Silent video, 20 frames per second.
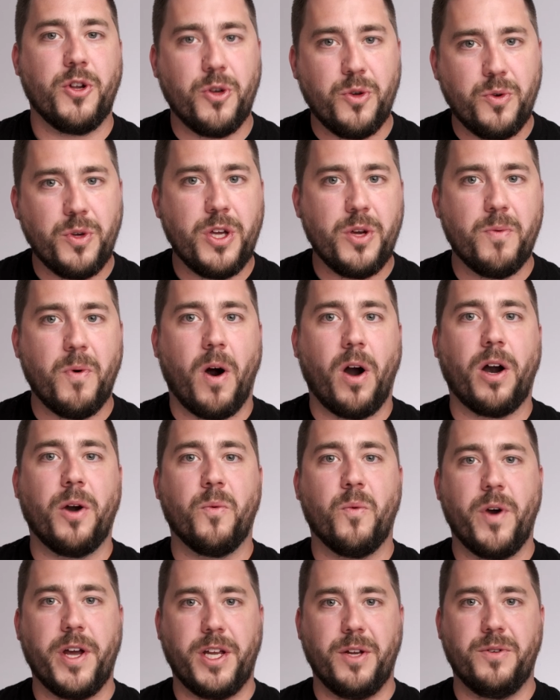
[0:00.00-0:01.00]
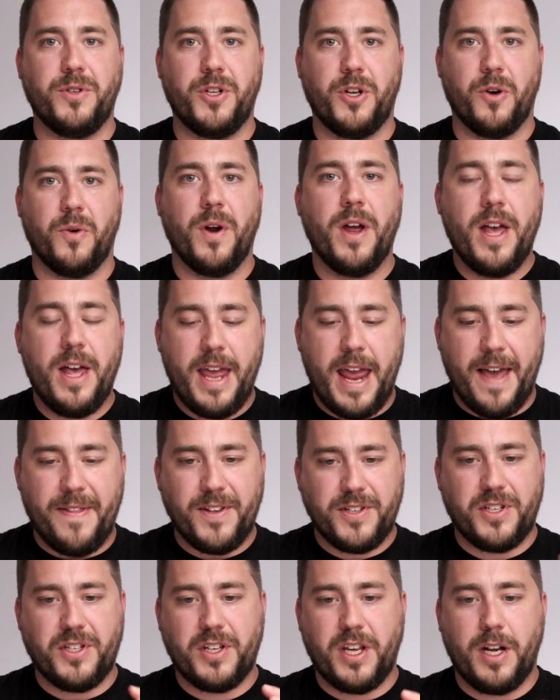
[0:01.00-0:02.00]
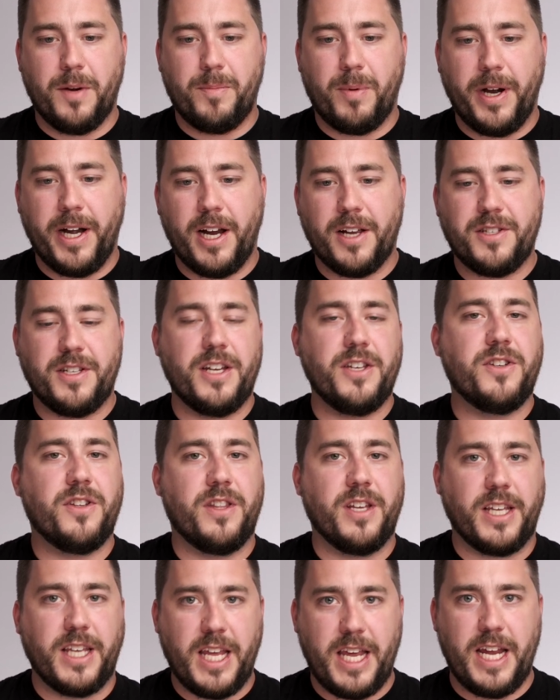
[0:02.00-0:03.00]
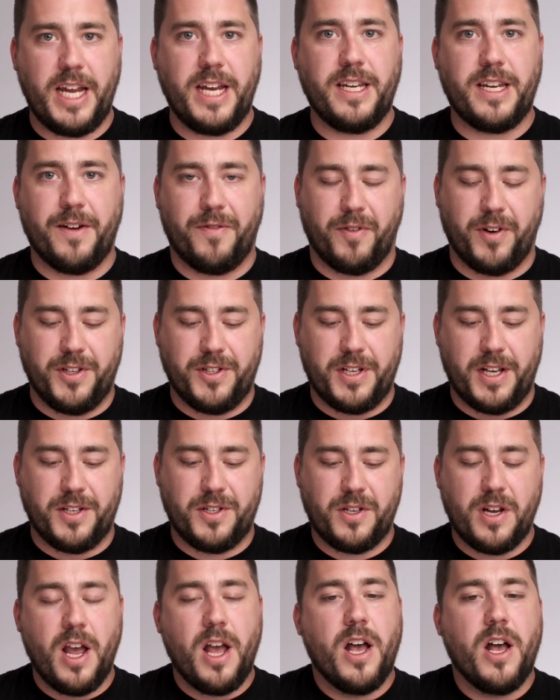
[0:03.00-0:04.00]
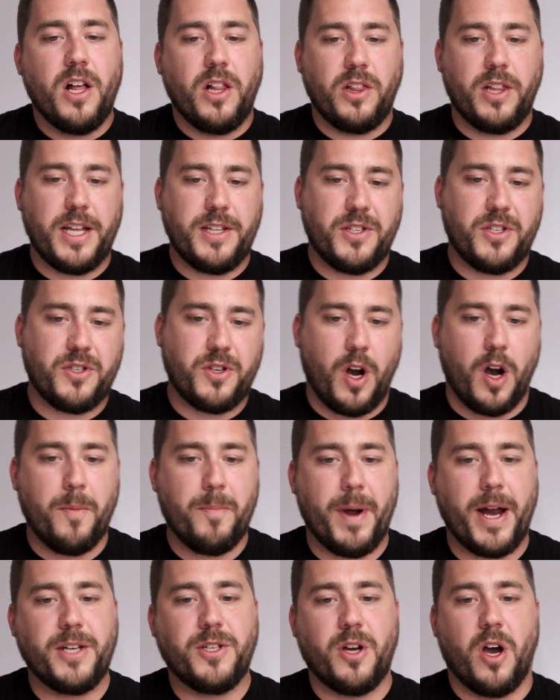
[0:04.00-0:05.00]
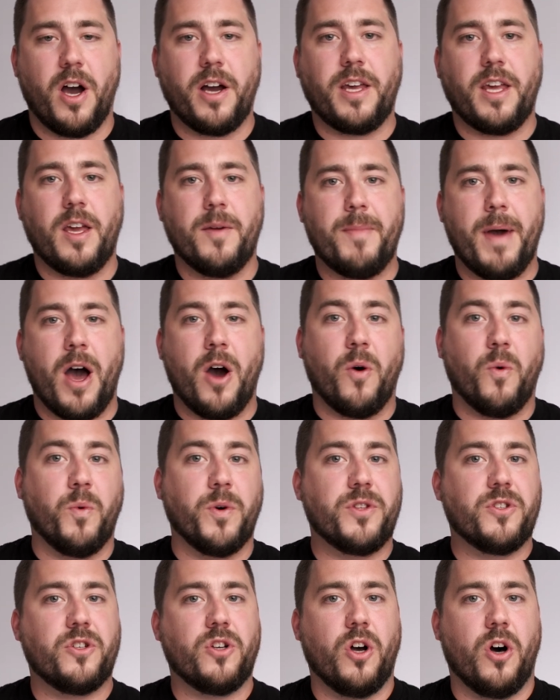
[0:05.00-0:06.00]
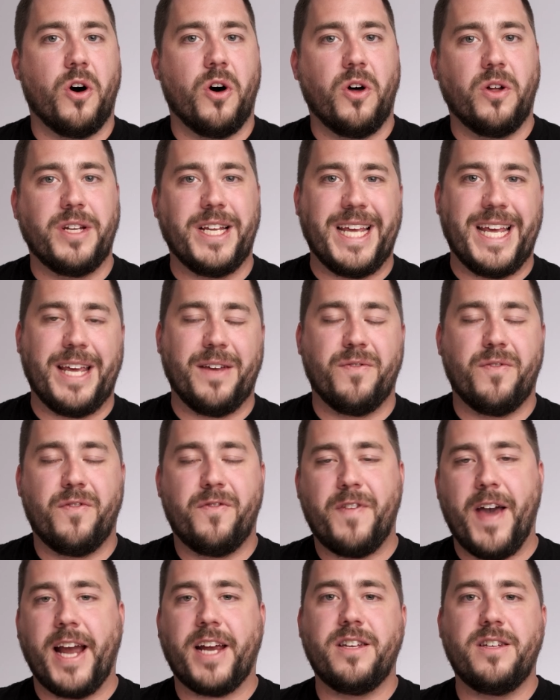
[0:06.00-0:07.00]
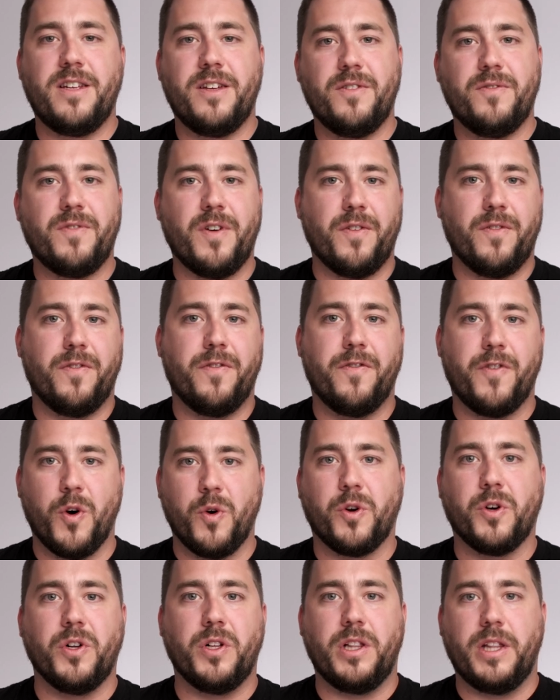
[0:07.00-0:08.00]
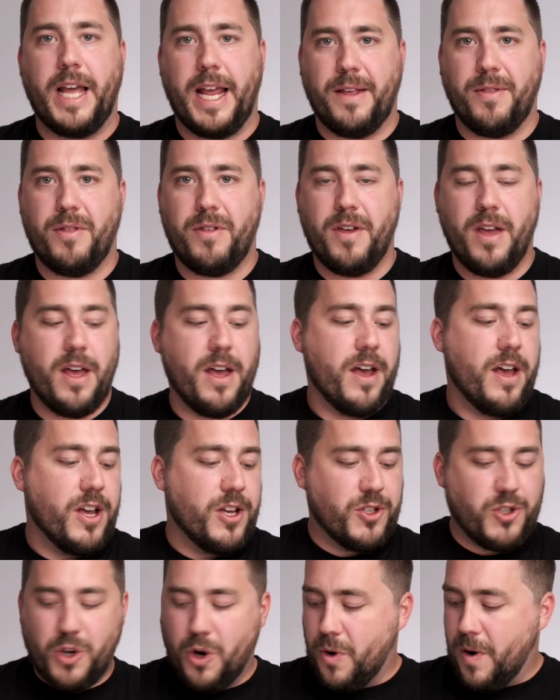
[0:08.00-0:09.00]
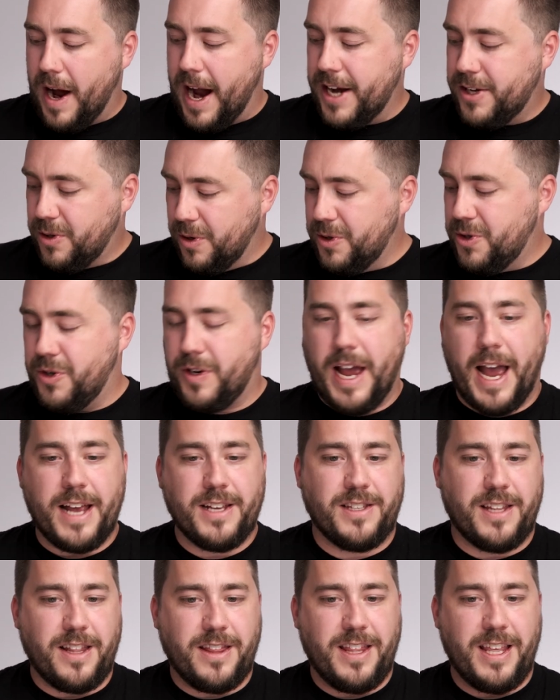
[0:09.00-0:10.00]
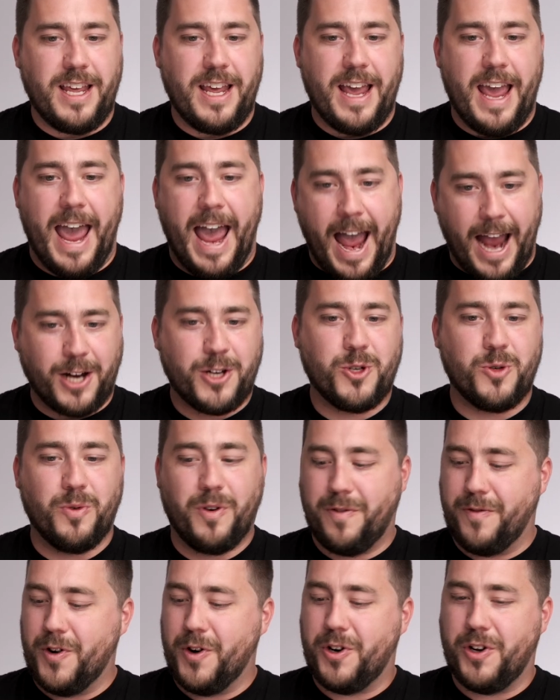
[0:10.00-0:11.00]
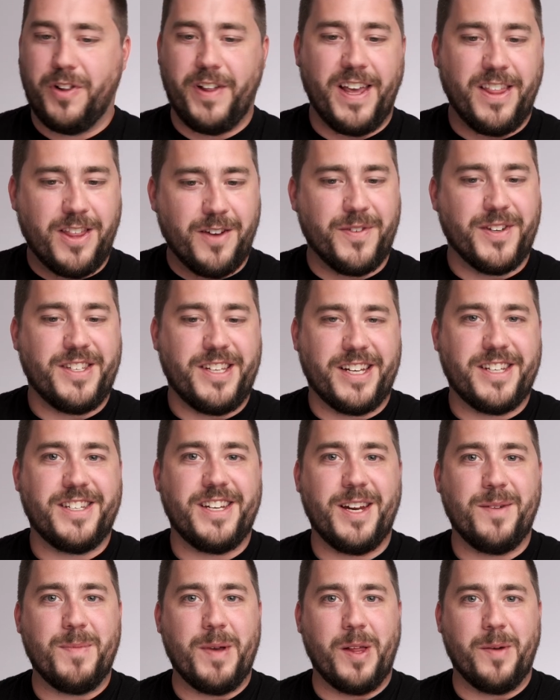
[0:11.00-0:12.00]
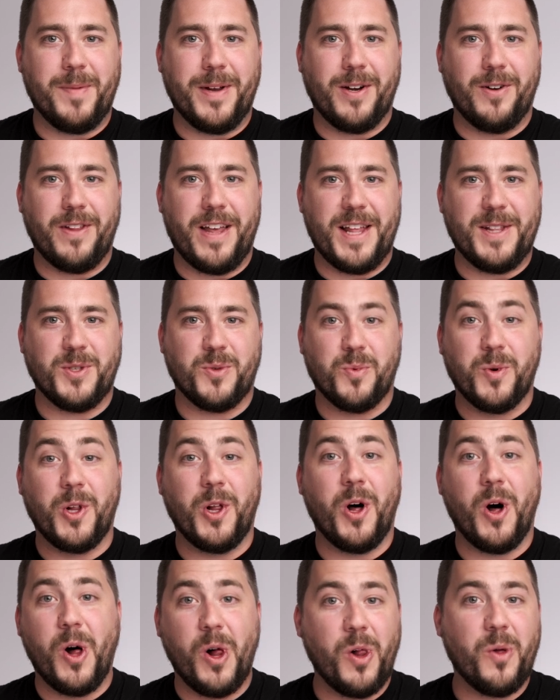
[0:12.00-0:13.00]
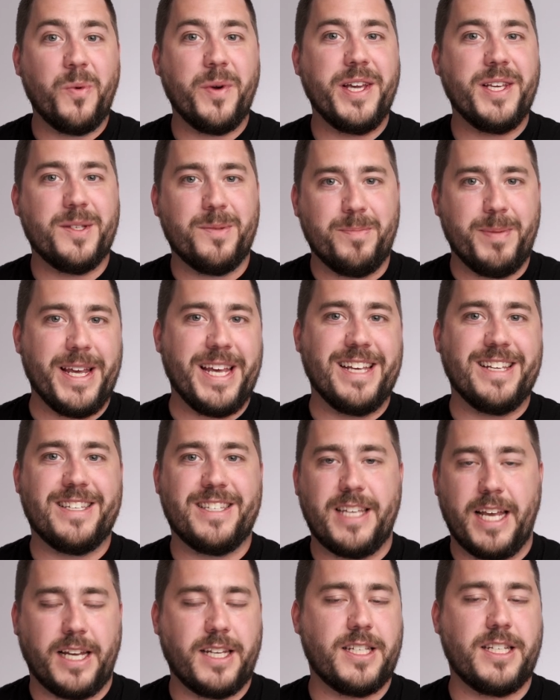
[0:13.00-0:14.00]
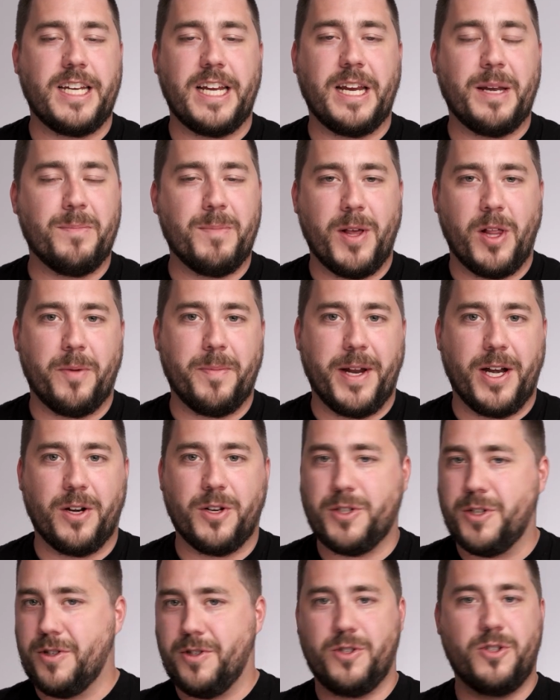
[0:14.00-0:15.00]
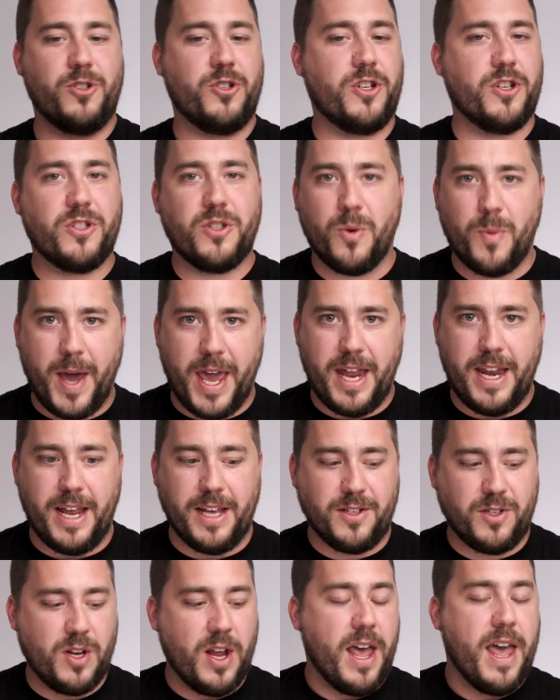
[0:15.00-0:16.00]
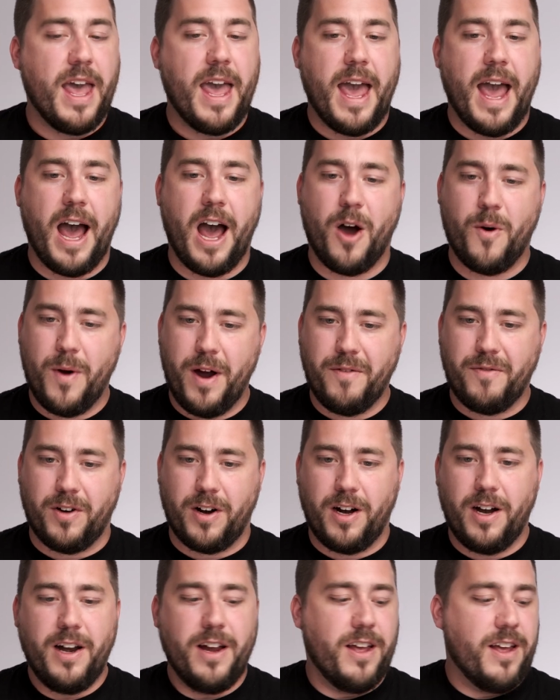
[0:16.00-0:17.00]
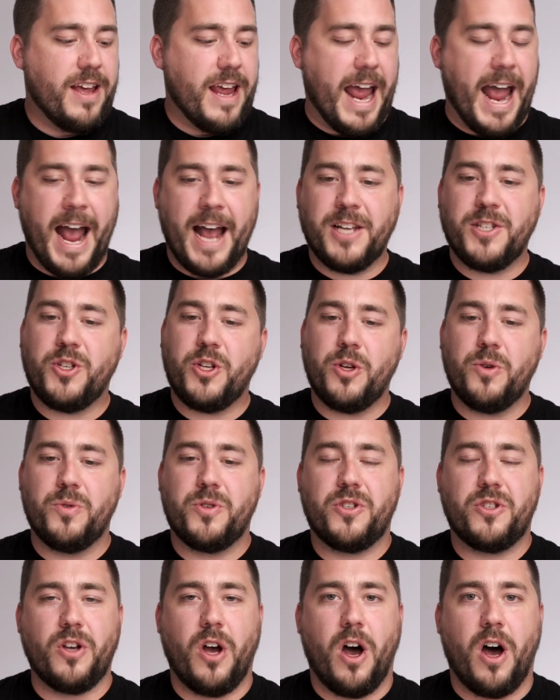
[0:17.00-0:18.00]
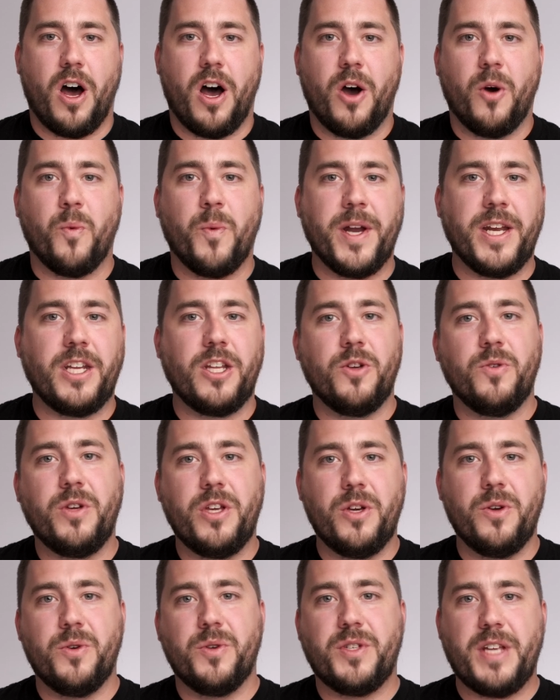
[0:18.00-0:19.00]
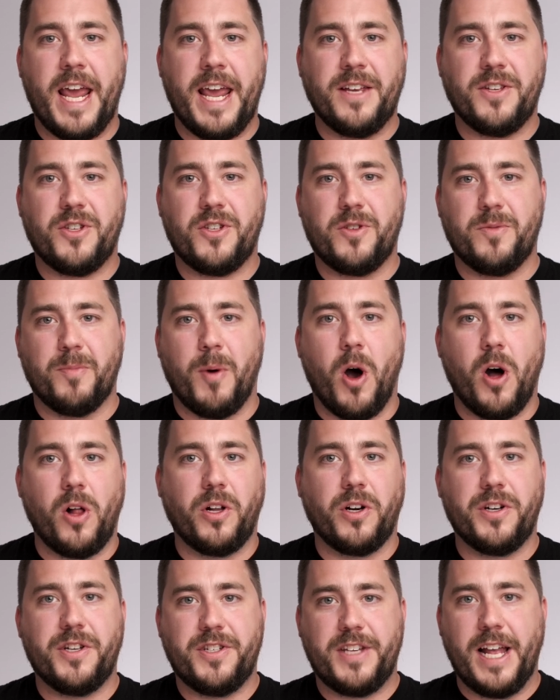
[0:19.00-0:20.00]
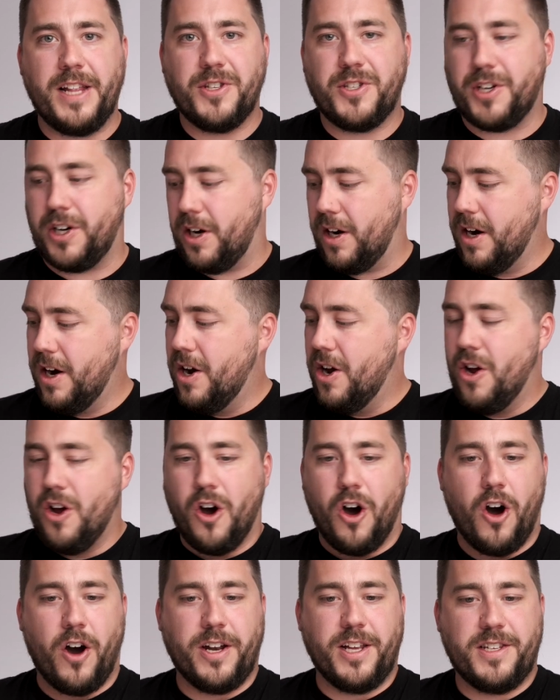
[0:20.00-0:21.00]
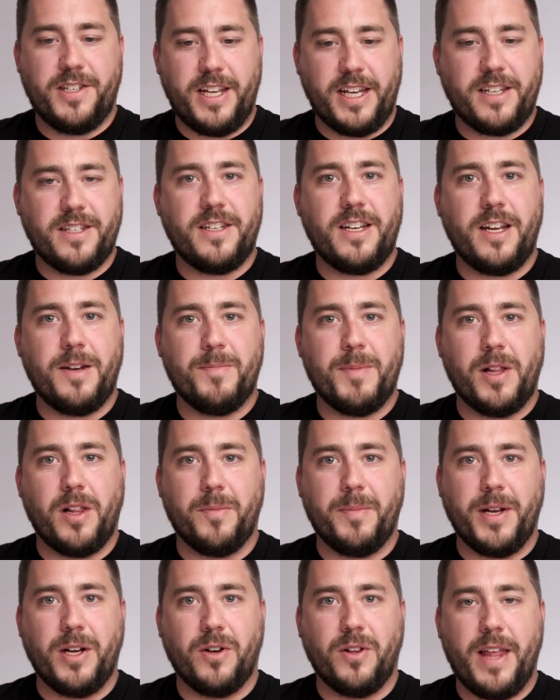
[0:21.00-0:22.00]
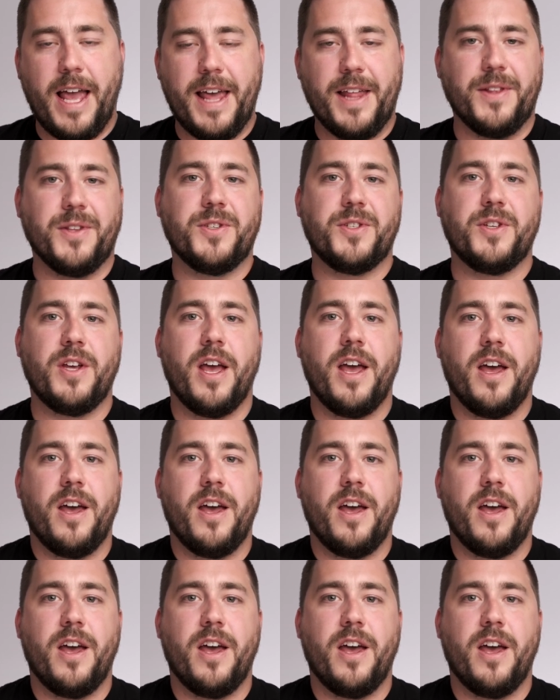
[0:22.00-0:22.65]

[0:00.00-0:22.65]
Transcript: who you are and what you do. And this is gonna bring us into the key differences. Let's start by talking about what's called effective focal length. So I told you guys that the actual focal length of a sixteen millimeter lens will always be sixteen millimeters. It's just the way it is. However, as you saw, when you use a smaller sensor on a sixteen millimeter lens,